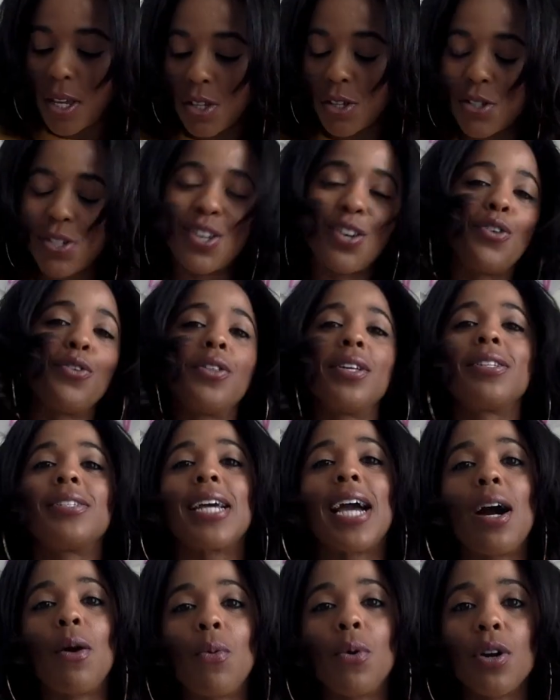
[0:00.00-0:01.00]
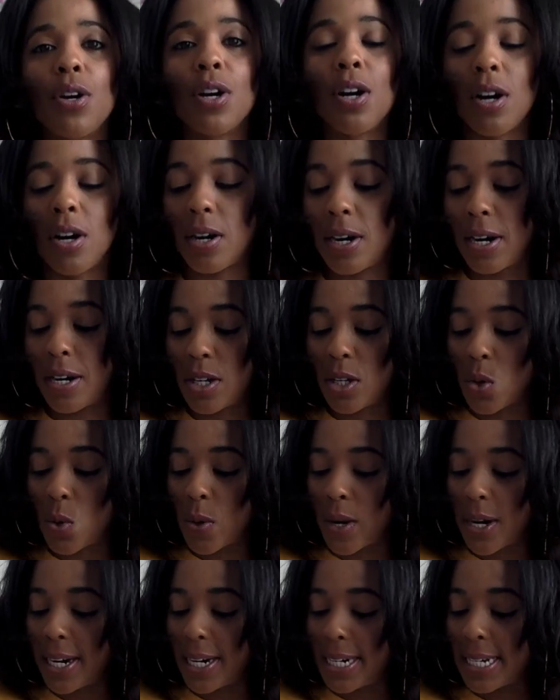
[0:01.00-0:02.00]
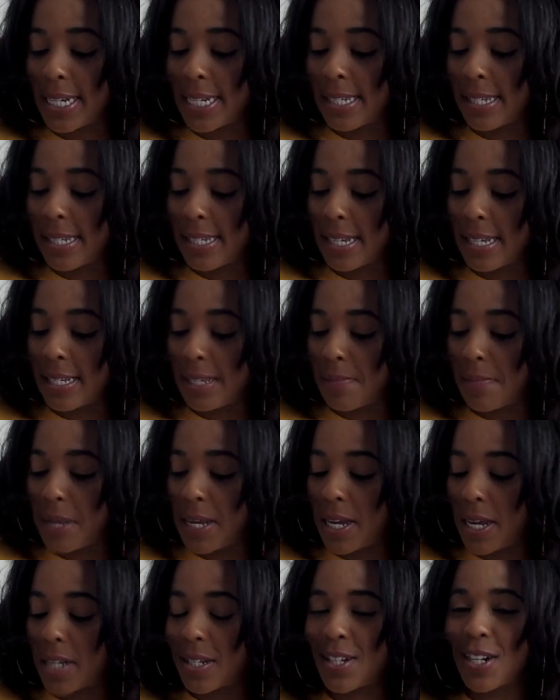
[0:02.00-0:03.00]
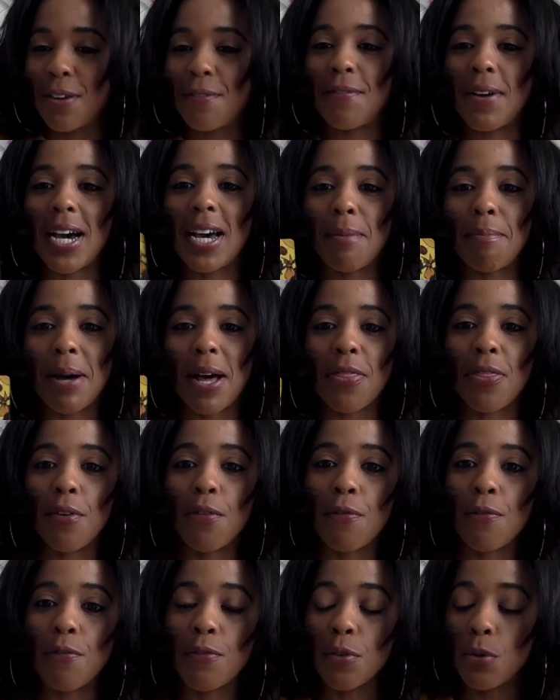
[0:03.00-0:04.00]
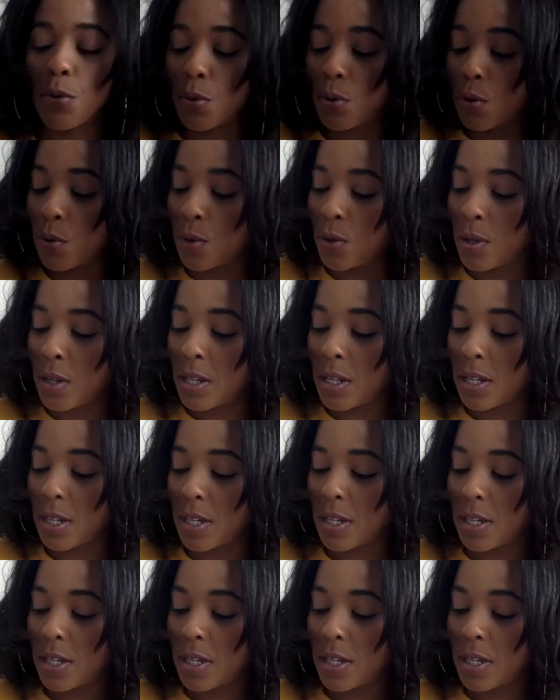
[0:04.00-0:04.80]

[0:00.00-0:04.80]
So the Tower card, Aquarius, is being clarified by the Fool,